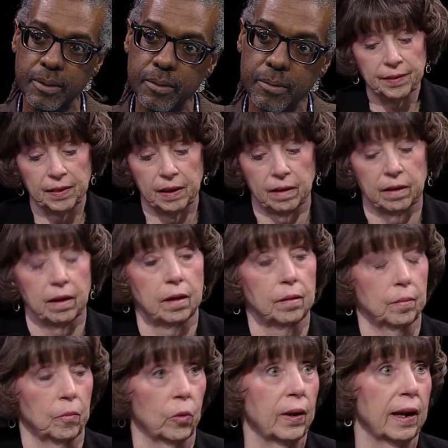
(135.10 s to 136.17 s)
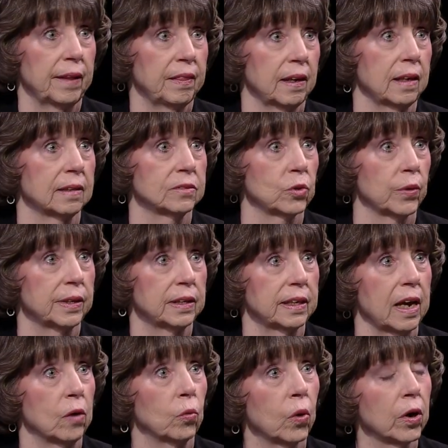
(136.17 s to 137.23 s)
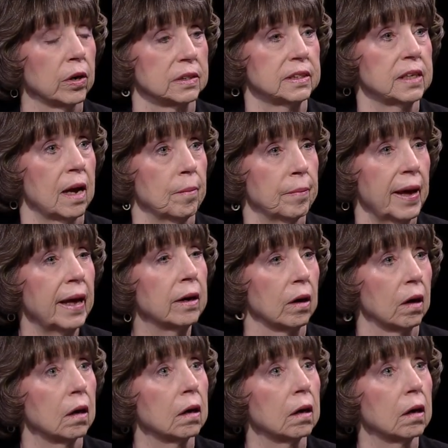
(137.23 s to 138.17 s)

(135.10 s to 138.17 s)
I think it's going to get worse, not better.